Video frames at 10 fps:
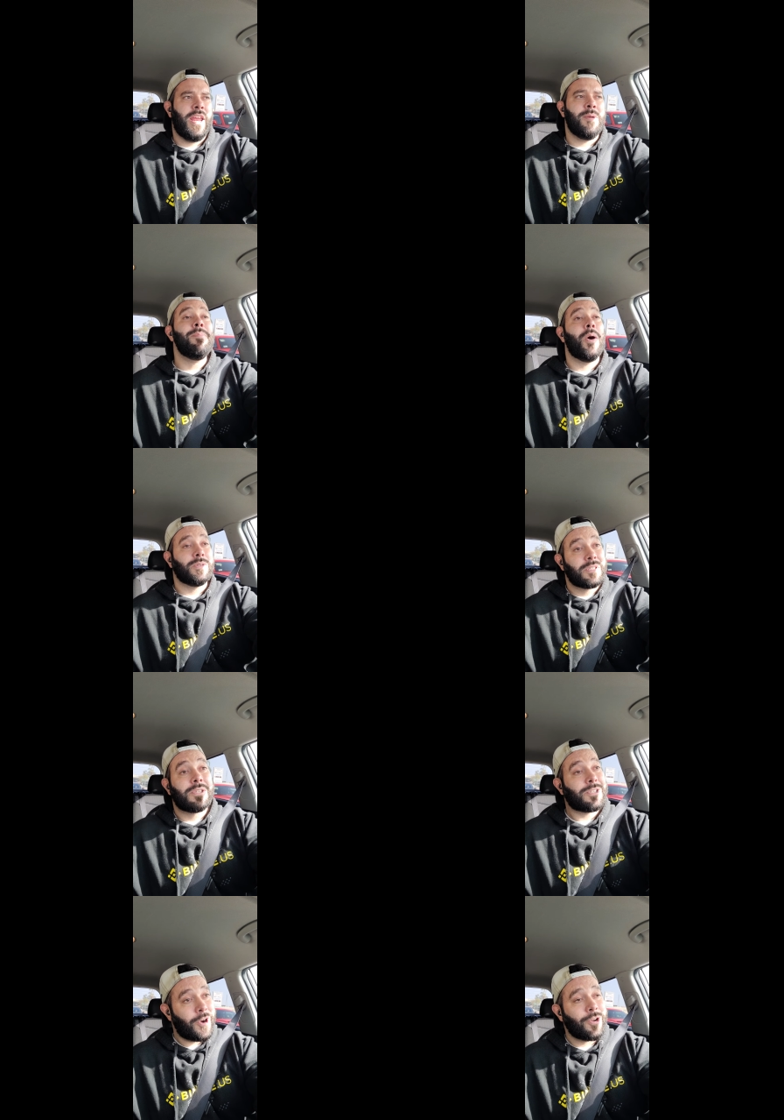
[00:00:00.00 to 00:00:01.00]
in
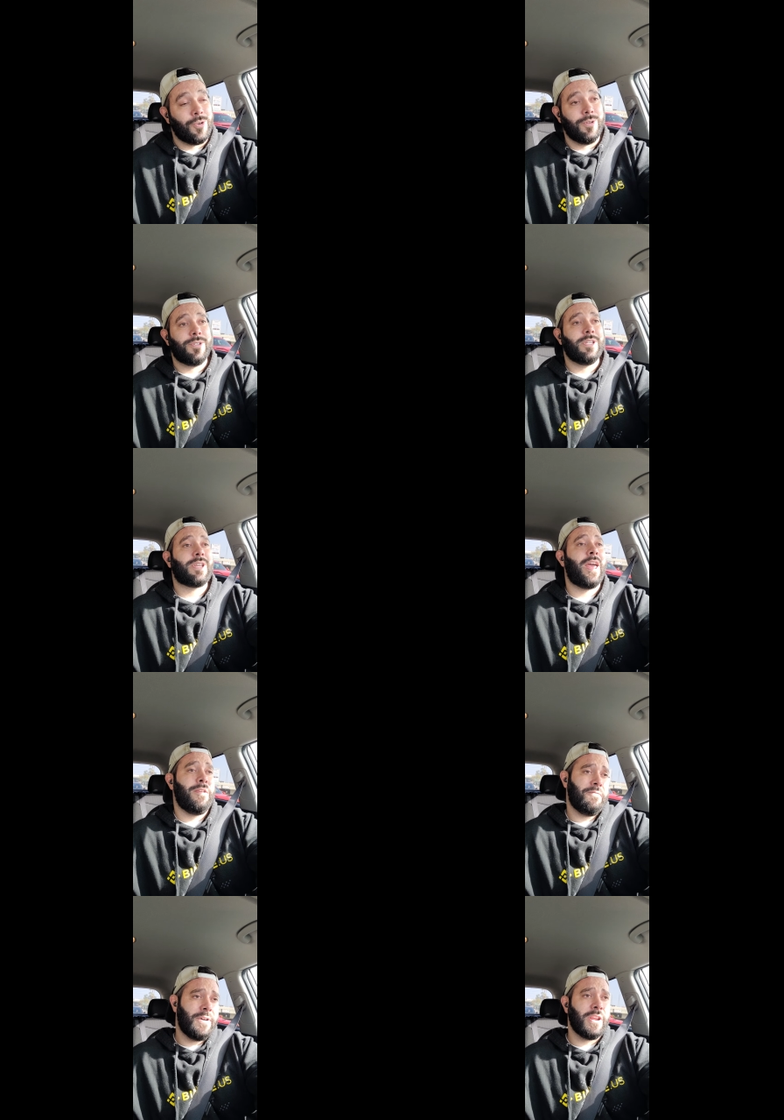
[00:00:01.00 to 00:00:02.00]
most circles. It's
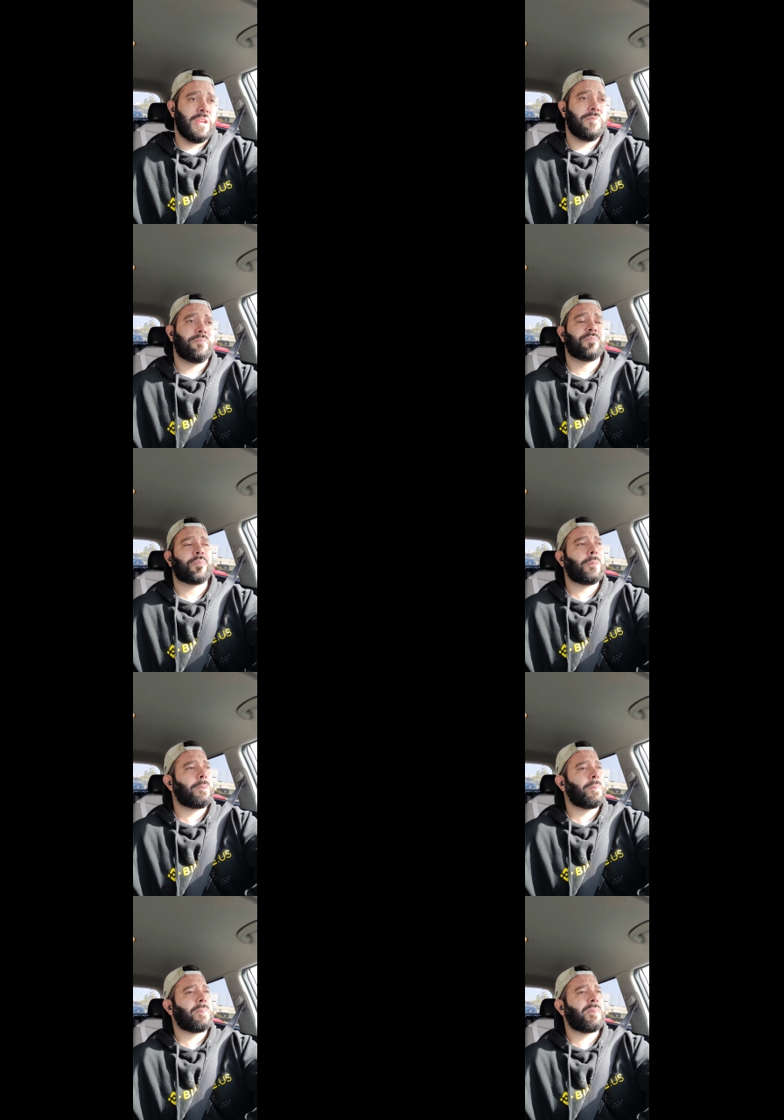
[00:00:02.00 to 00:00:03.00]
kind of funny.
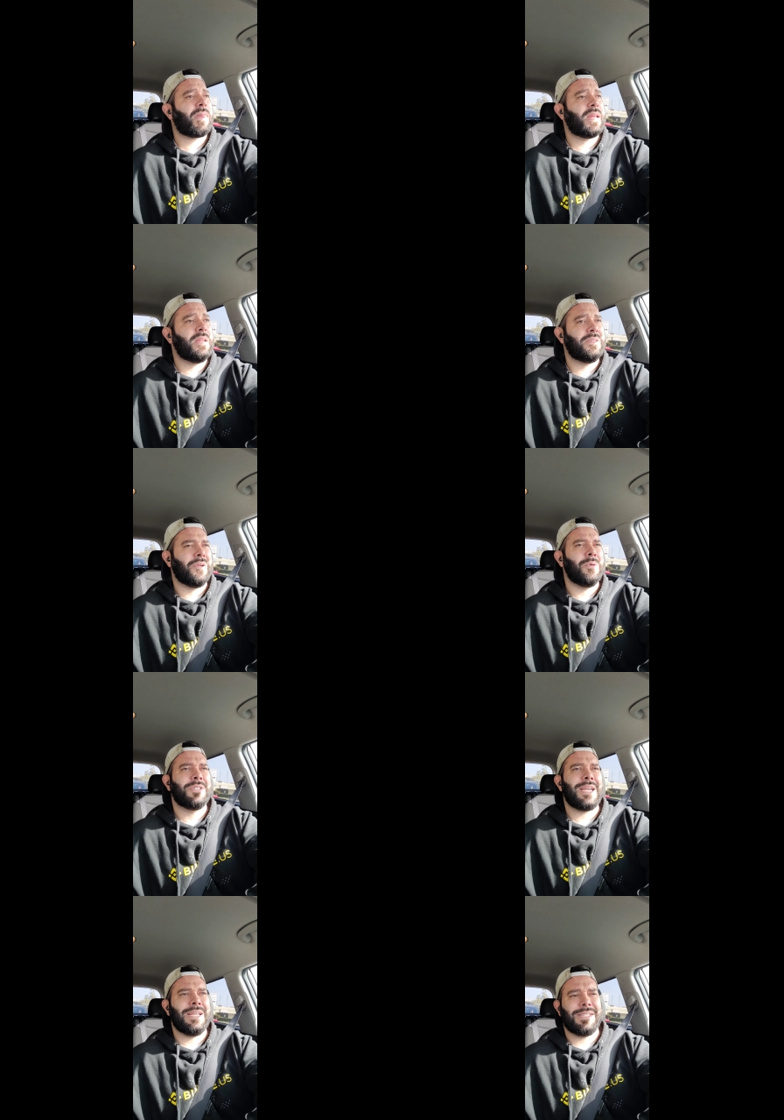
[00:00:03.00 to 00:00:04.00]
It's
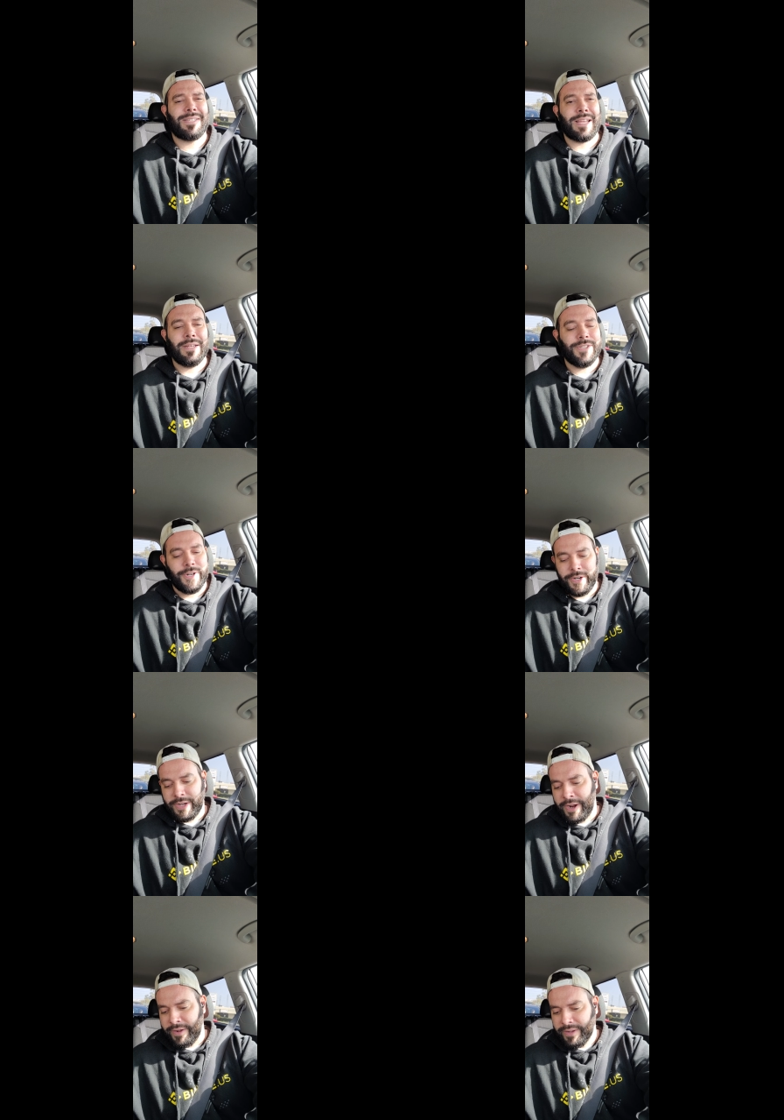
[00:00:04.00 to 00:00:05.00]
almost like it's censored,
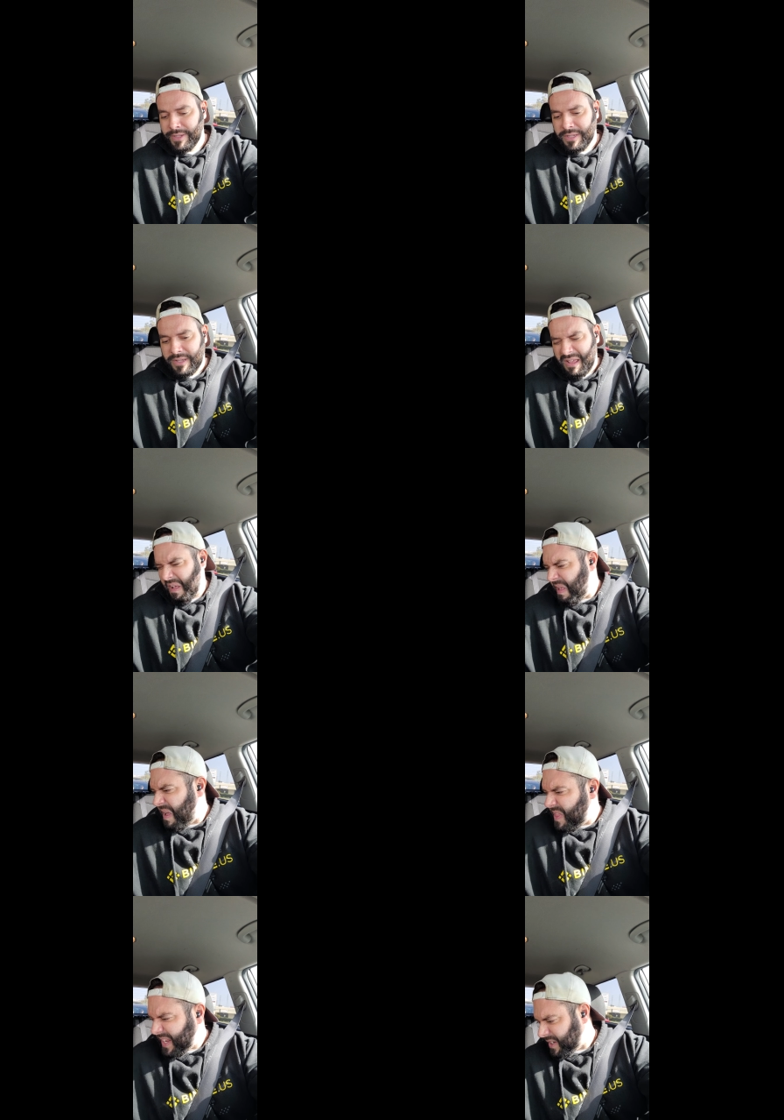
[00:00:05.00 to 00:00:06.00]
you know
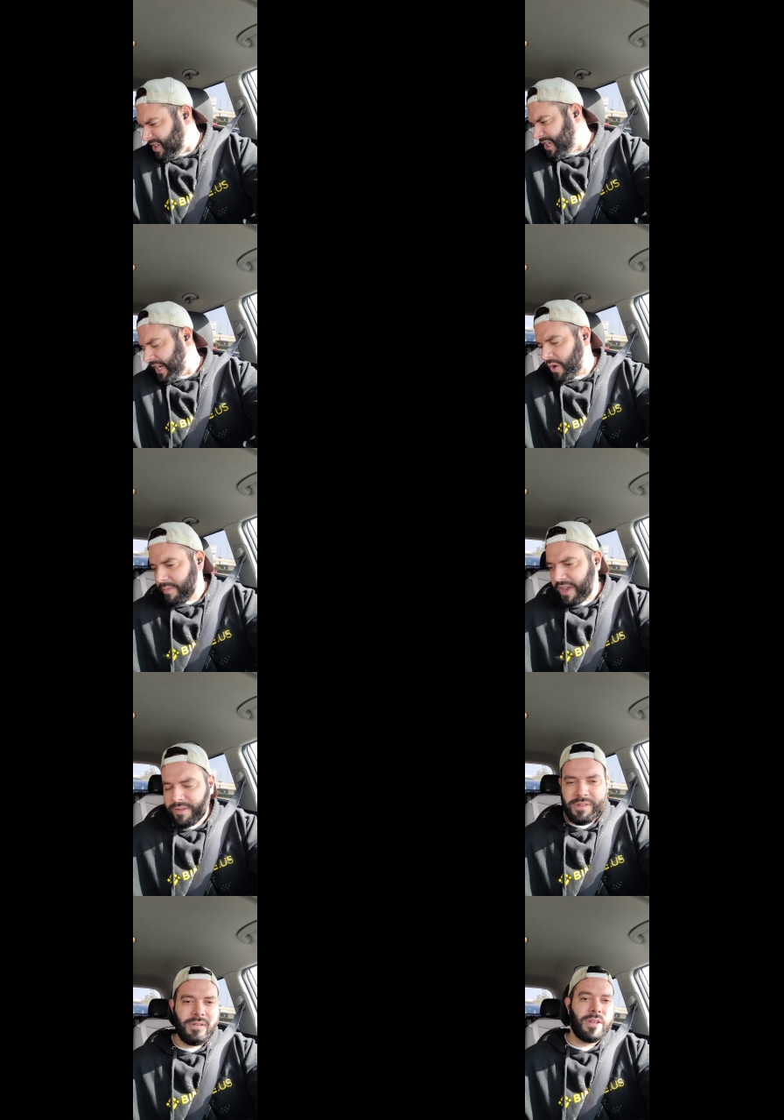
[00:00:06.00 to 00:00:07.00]
oh, that's a shit coin.
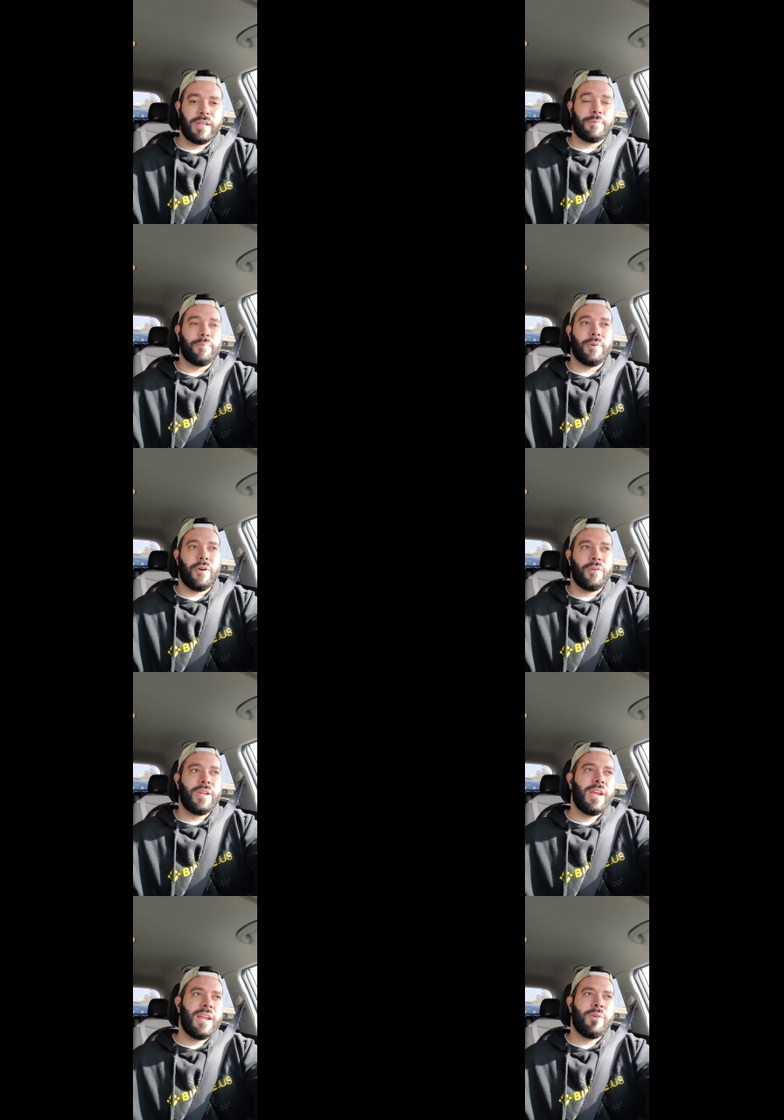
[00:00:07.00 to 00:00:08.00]
Blah, blah, Like,
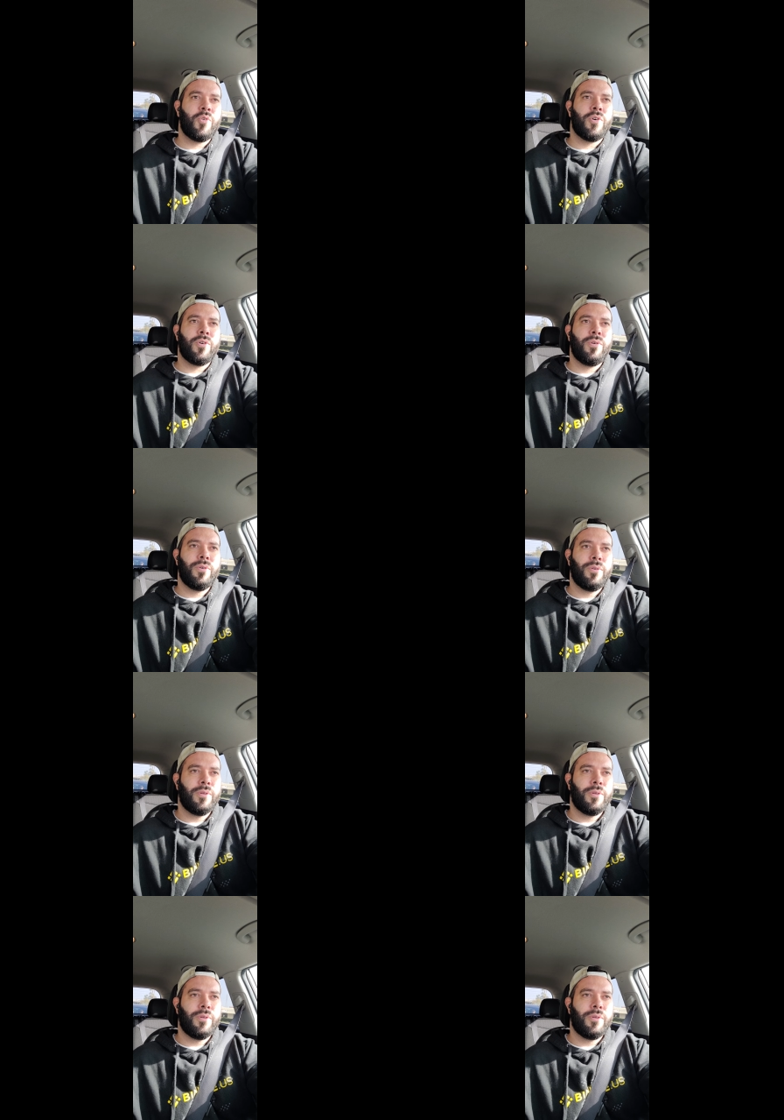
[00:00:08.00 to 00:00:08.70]
okay, well,